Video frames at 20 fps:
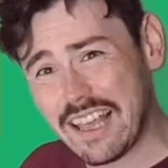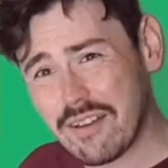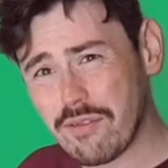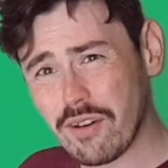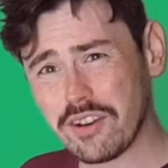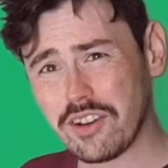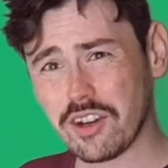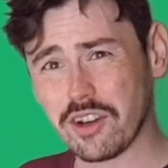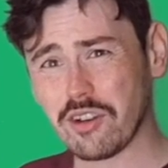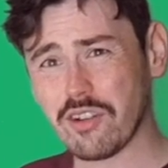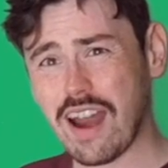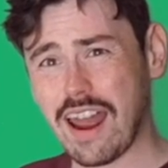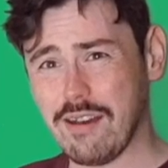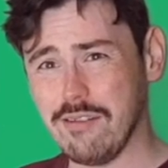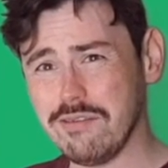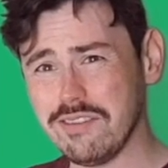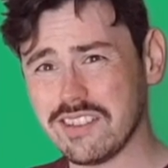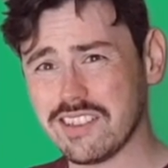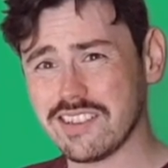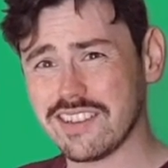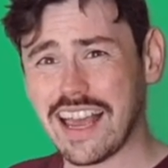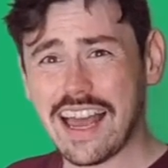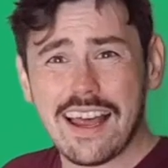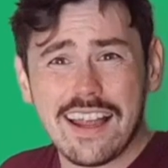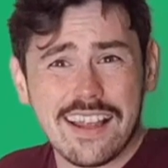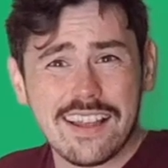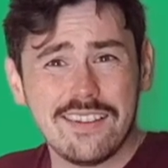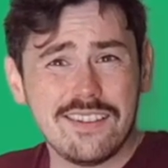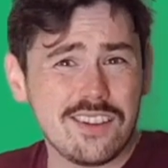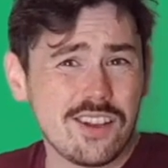underground,
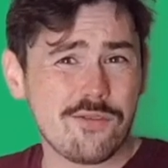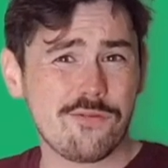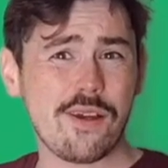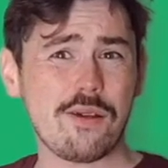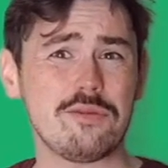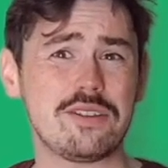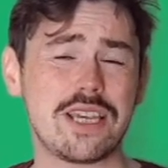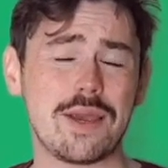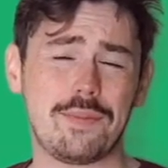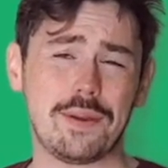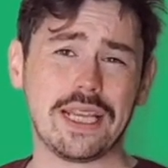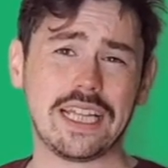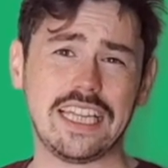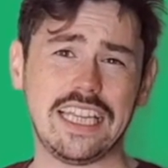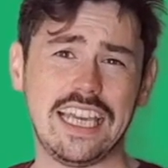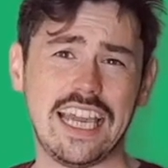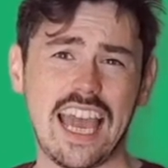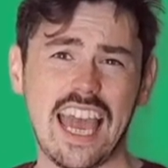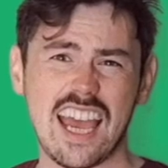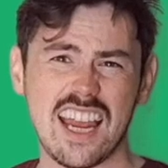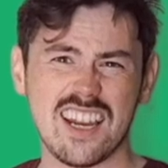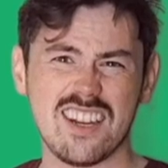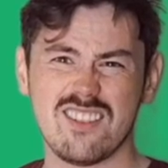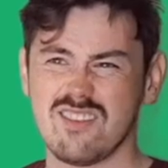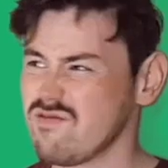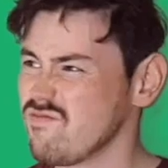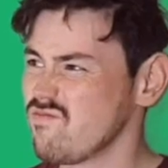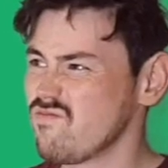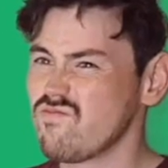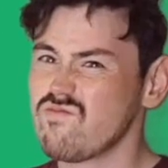and they're found typically in